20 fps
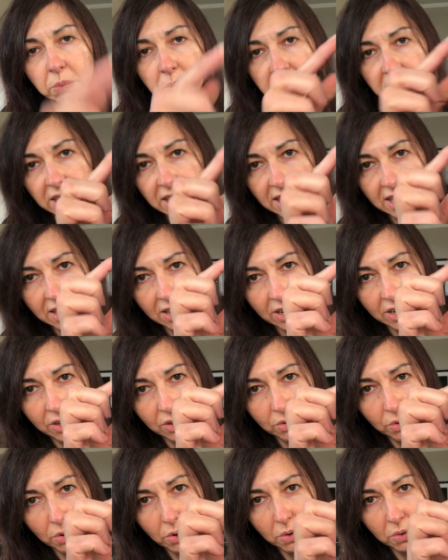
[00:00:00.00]
one here
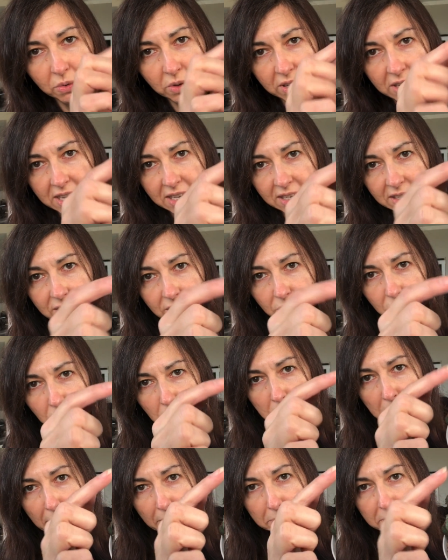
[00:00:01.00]
grown these 2
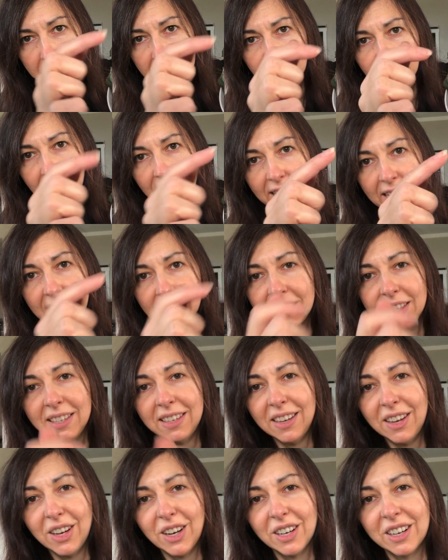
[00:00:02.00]
pups in the last
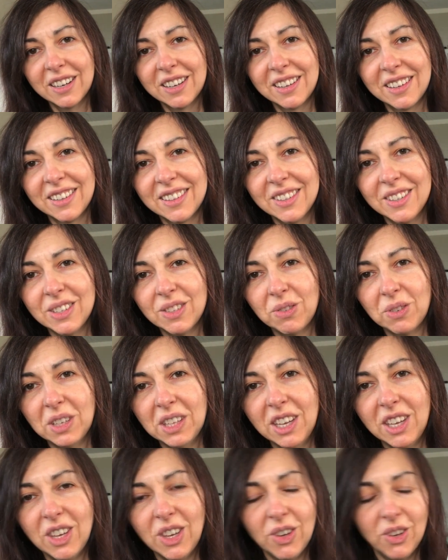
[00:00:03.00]
year. Looks
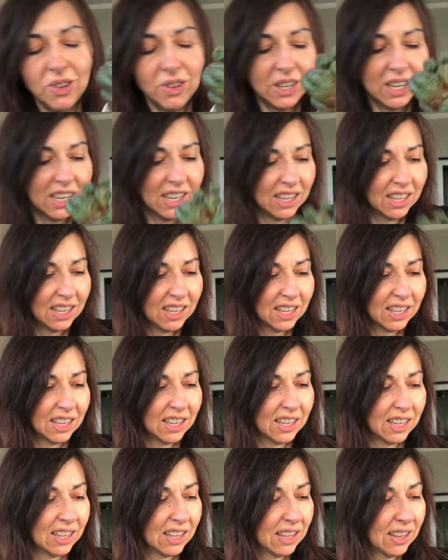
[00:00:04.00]
really cute.
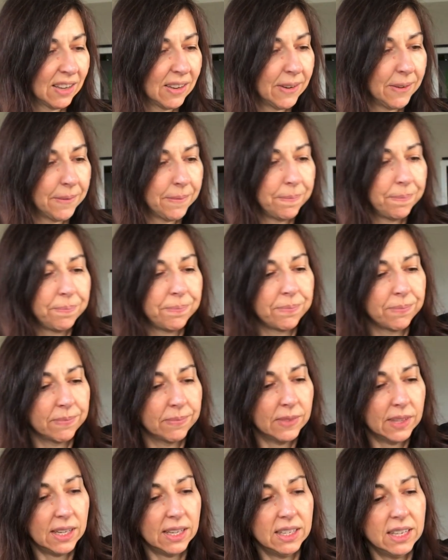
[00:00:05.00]

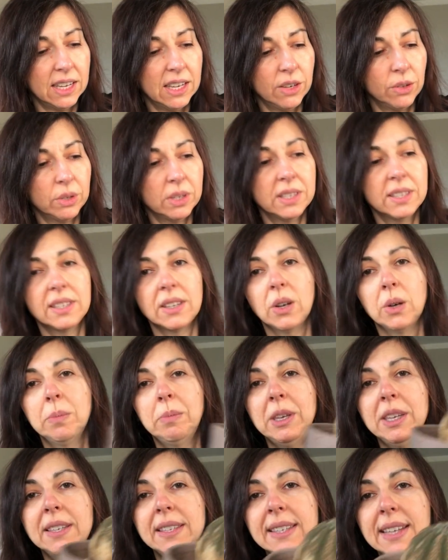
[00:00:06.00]
And then here is
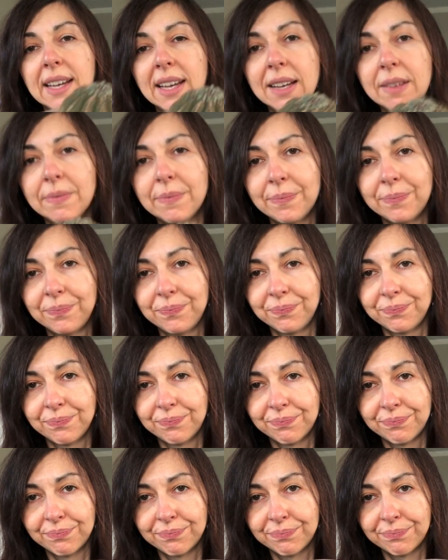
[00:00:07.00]
Odesa.
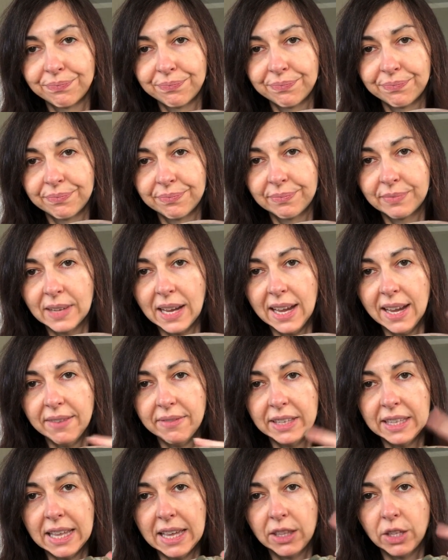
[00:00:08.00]
I have
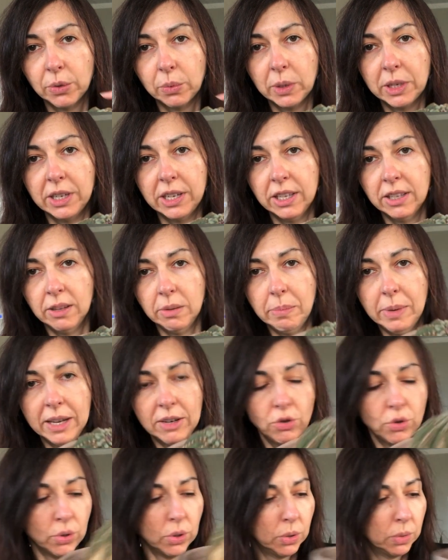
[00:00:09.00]
another one in the
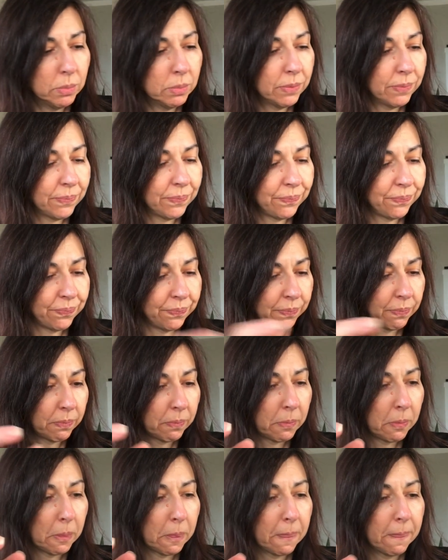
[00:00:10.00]
bedroom
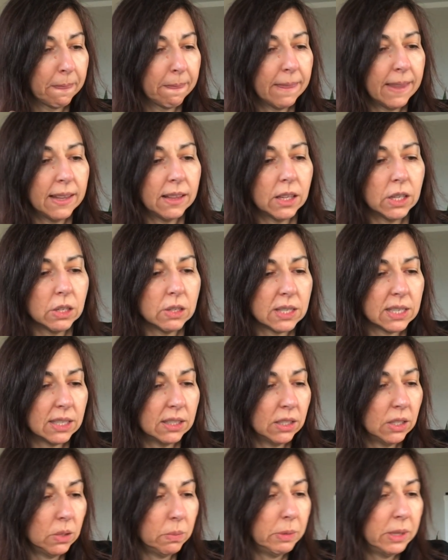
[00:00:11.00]
that looks a
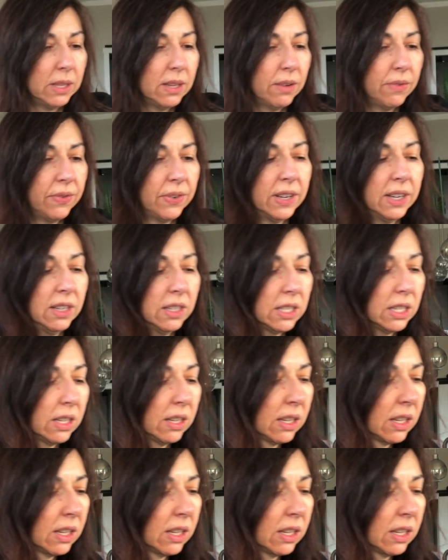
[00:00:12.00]
little bit different.